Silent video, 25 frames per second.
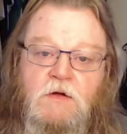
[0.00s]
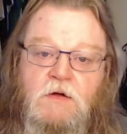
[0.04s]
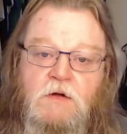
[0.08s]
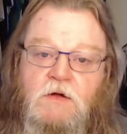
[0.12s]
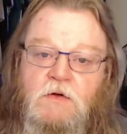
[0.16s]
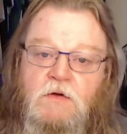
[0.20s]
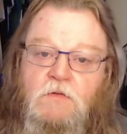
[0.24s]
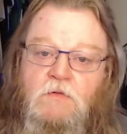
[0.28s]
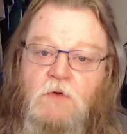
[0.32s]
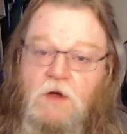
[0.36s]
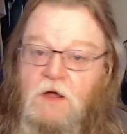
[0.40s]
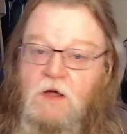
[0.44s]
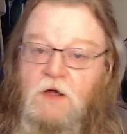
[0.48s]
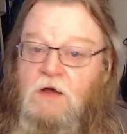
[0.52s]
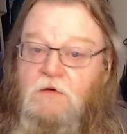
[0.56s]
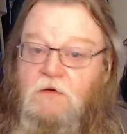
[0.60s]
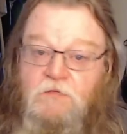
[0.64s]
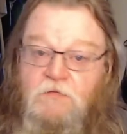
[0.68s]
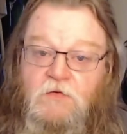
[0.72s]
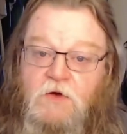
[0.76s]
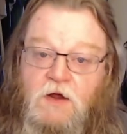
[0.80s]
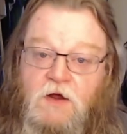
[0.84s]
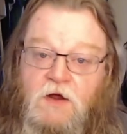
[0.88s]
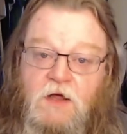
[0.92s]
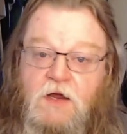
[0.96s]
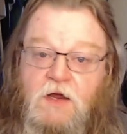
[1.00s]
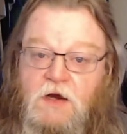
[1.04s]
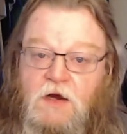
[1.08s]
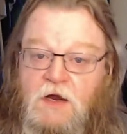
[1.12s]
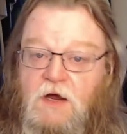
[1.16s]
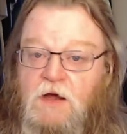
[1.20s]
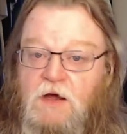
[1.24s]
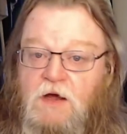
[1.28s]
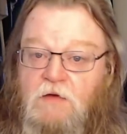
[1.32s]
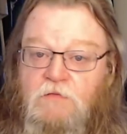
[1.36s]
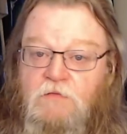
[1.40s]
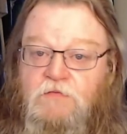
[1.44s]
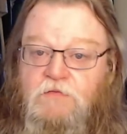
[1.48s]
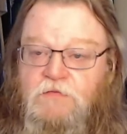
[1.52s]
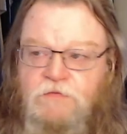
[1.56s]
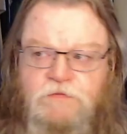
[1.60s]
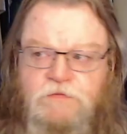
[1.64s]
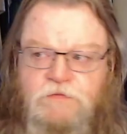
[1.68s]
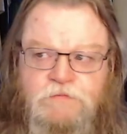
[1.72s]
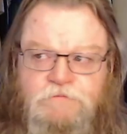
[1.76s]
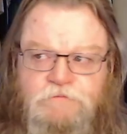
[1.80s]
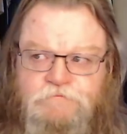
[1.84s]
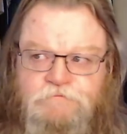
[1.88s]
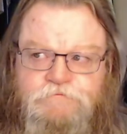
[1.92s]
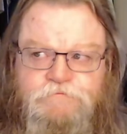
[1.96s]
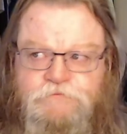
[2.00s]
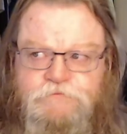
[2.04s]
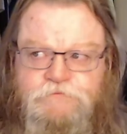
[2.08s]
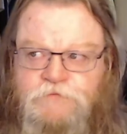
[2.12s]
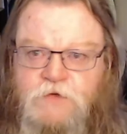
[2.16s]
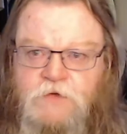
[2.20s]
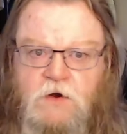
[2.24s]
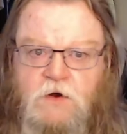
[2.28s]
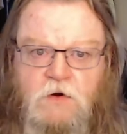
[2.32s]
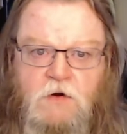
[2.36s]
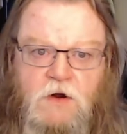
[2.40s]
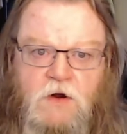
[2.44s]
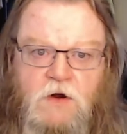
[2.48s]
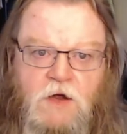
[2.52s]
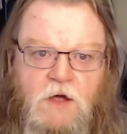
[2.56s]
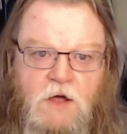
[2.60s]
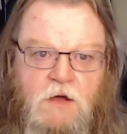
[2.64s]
what kind of fun I can have figuring